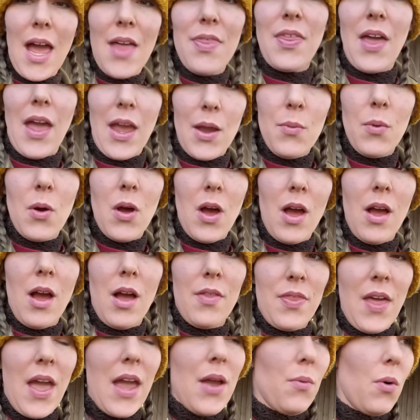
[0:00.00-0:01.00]
they
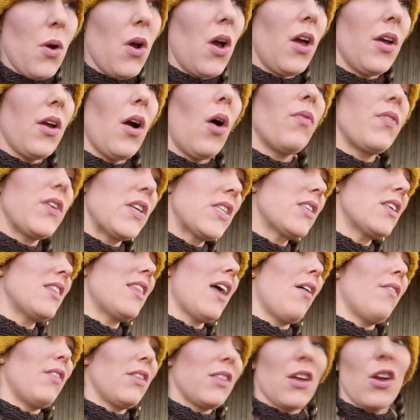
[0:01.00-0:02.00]
were obviously
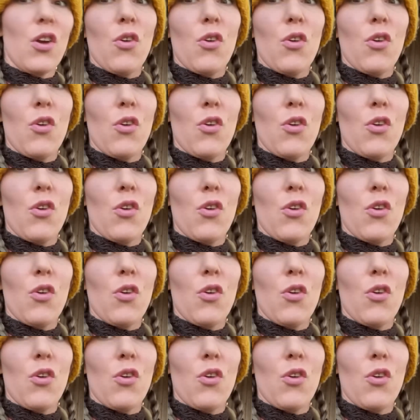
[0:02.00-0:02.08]
they're at the